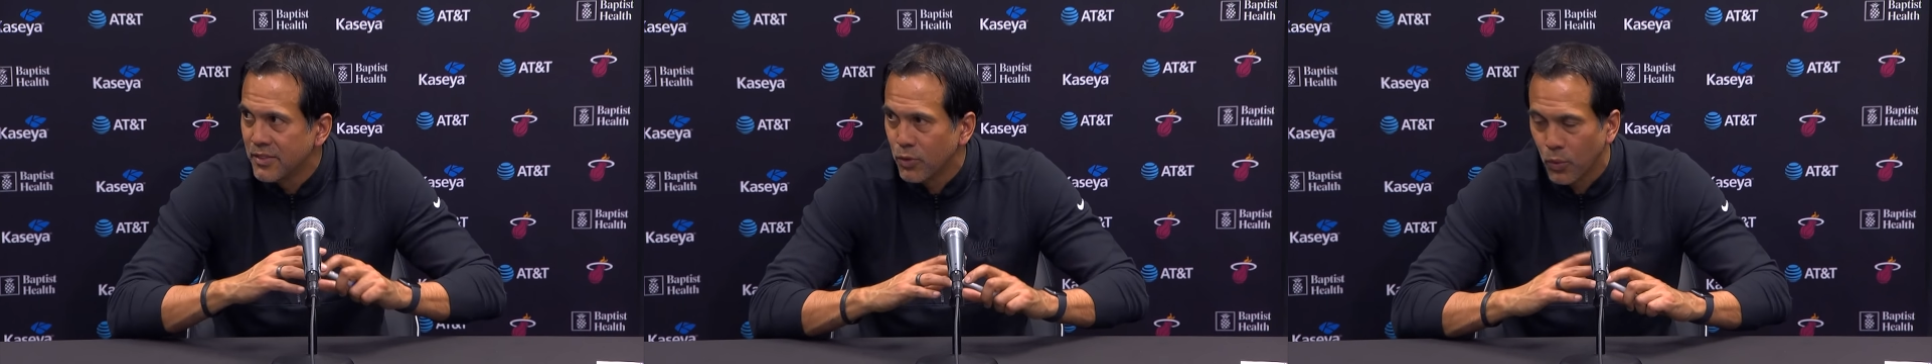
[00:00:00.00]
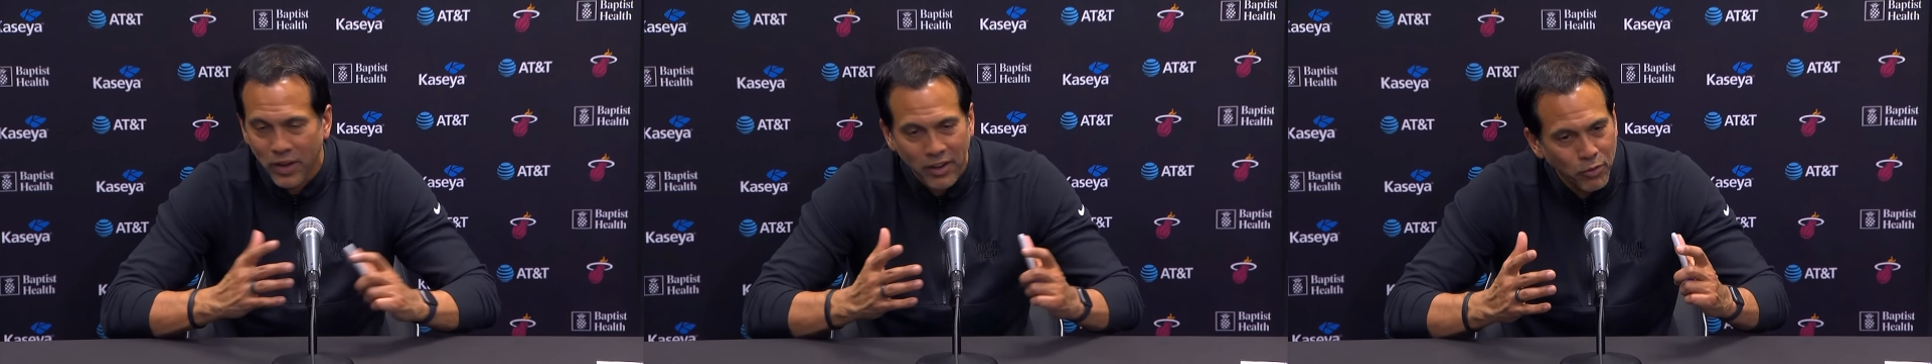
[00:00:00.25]

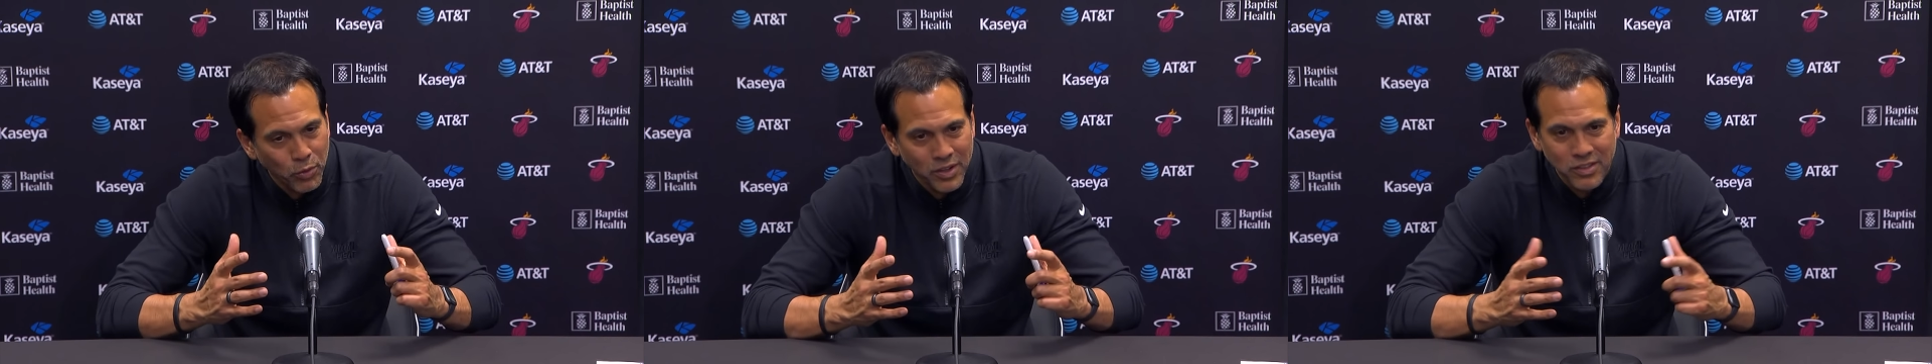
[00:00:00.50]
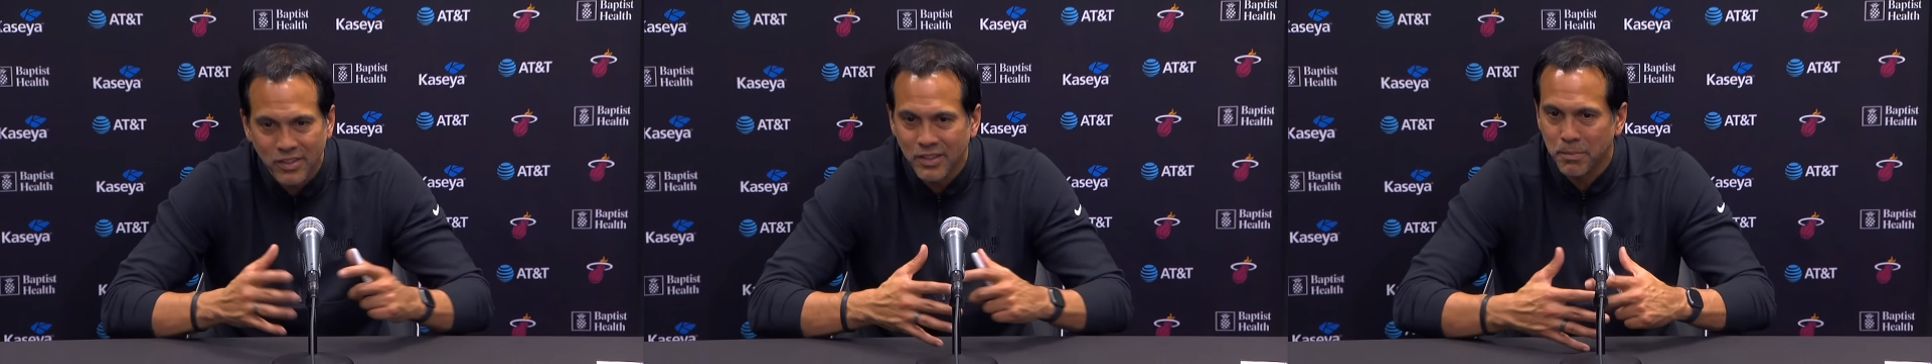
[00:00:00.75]
for whatever
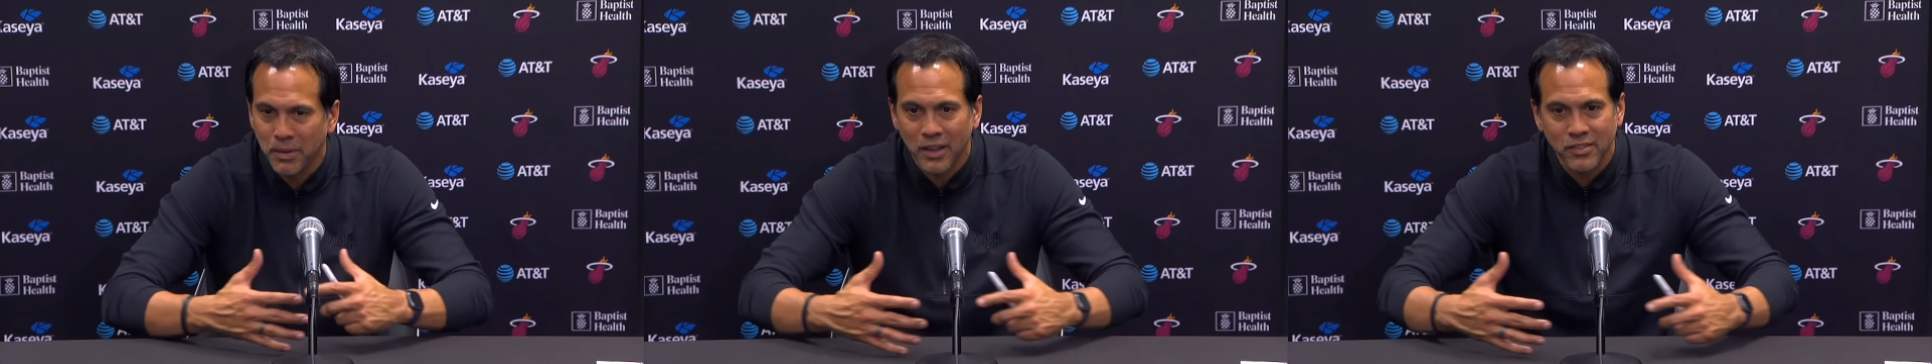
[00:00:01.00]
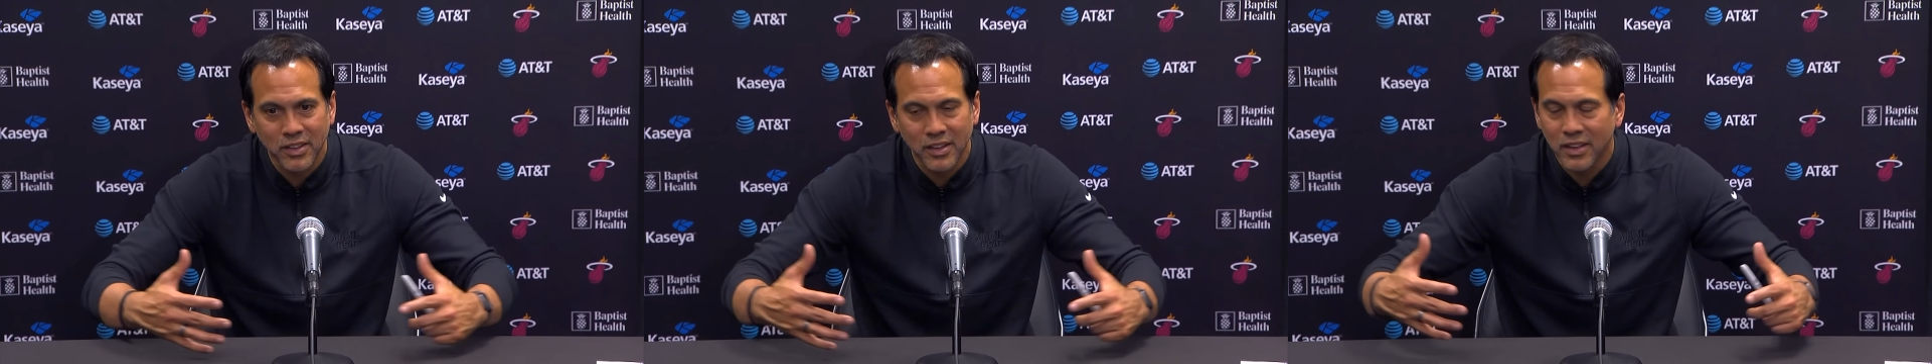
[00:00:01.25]
reason, the
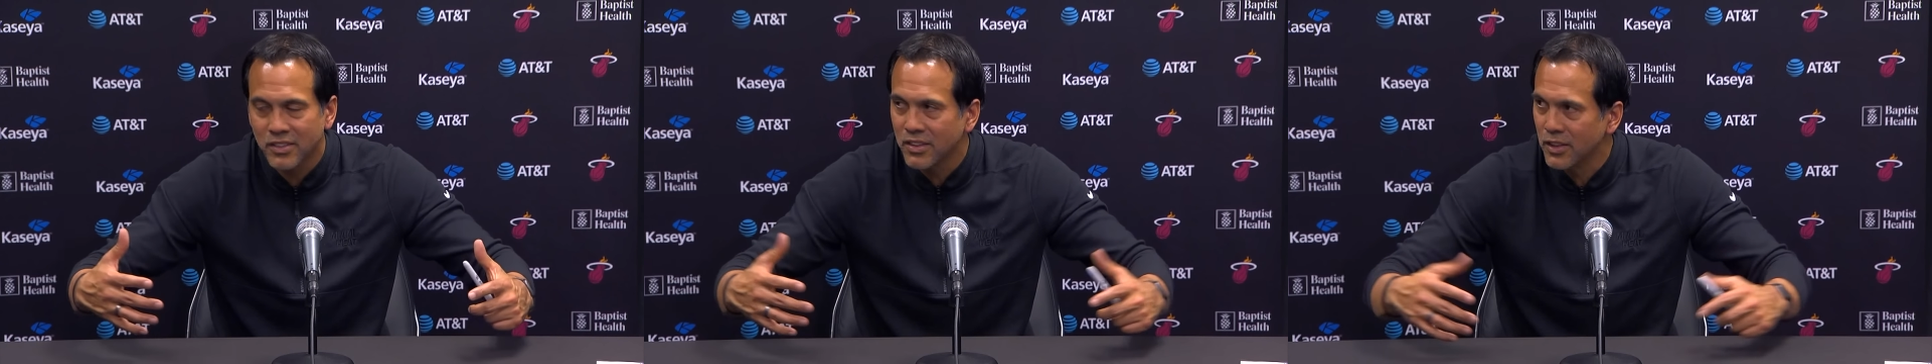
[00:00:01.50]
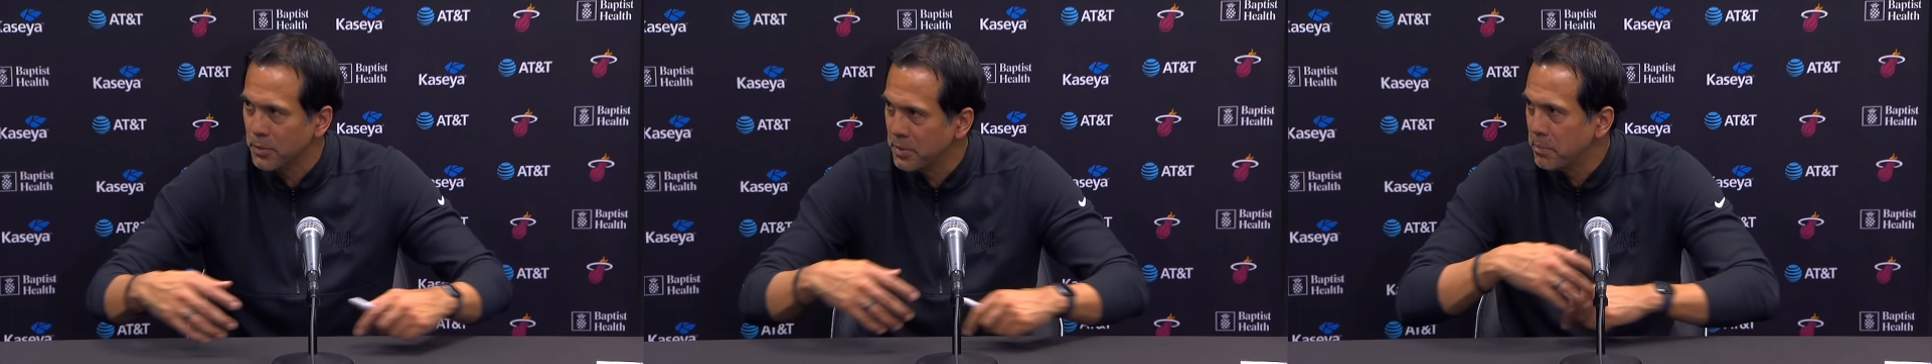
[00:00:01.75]
basket gets a
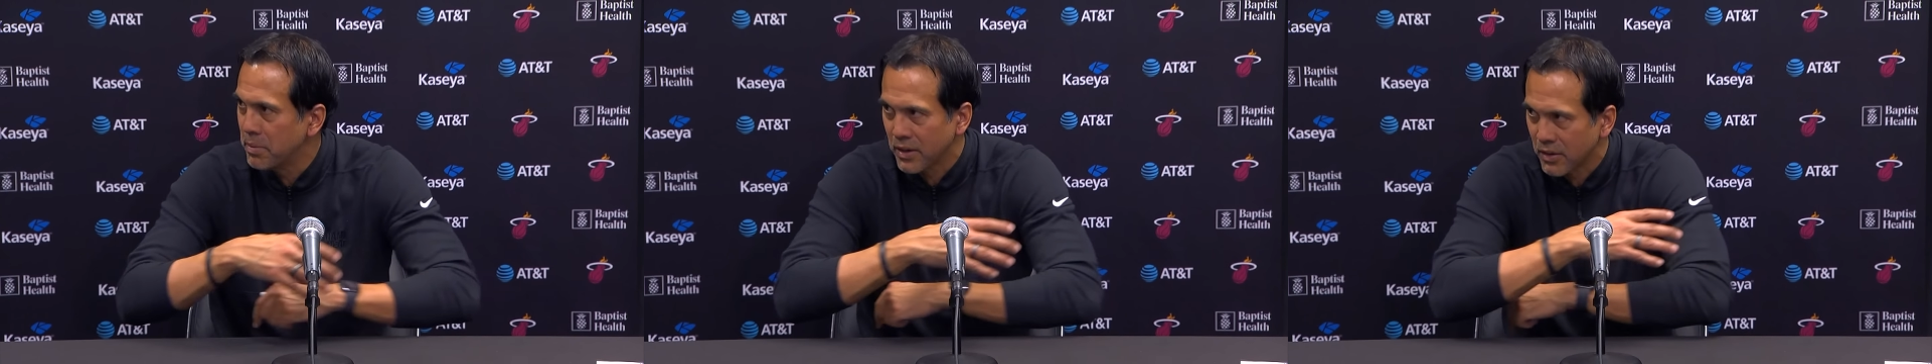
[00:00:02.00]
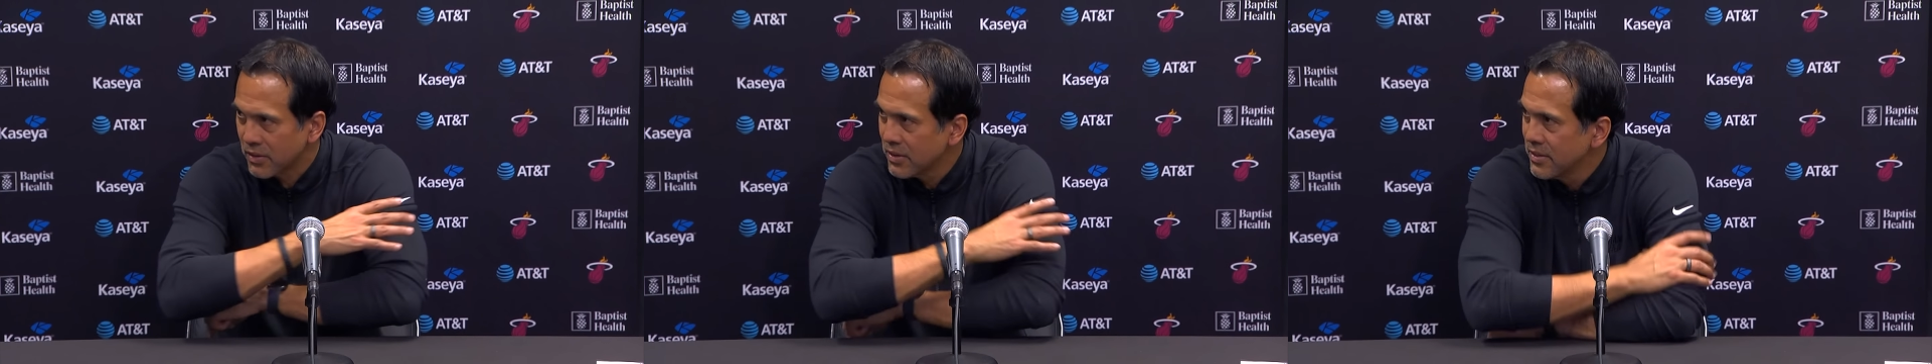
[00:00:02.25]
little bit
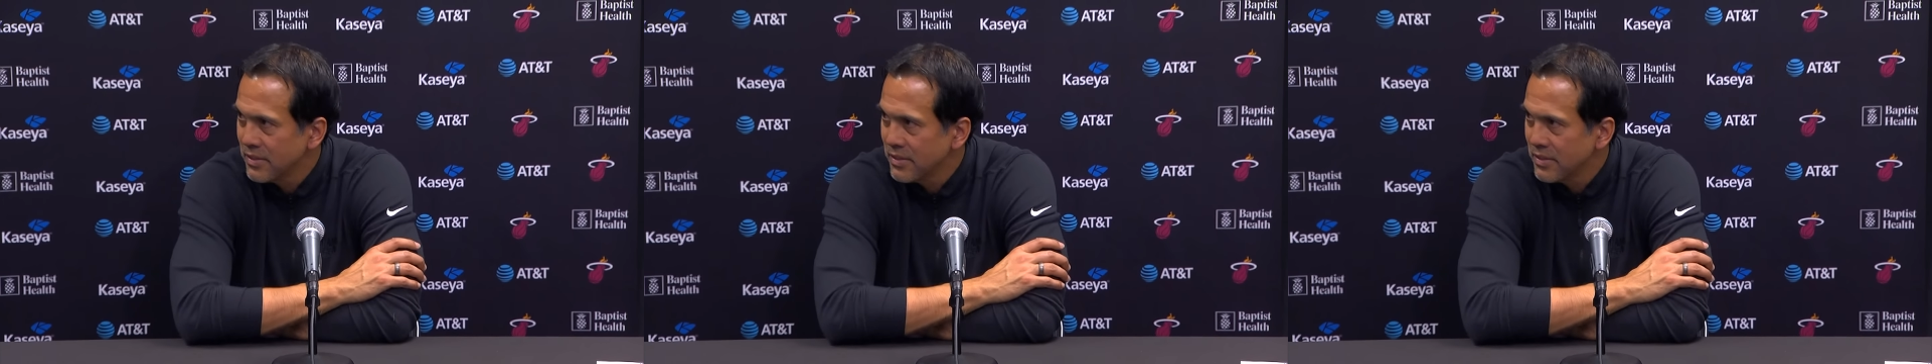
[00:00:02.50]
bigger.